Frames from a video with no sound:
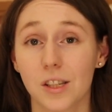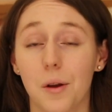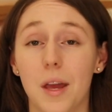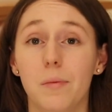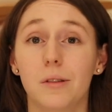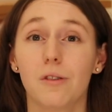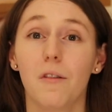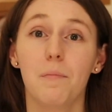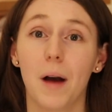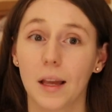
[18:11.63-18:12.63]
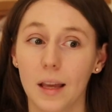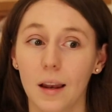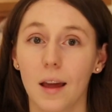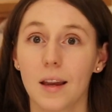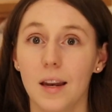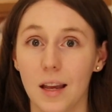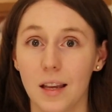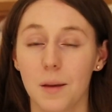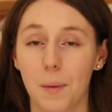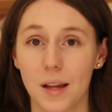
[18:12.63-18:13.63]
So he was sort of back in like an
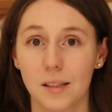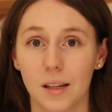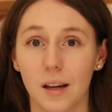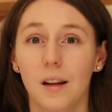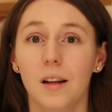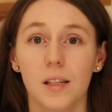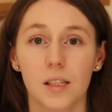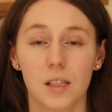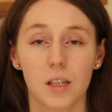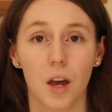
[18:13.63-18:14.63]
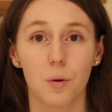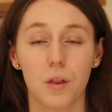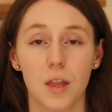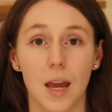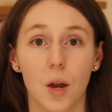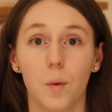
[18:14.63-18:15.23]
incubator style thing,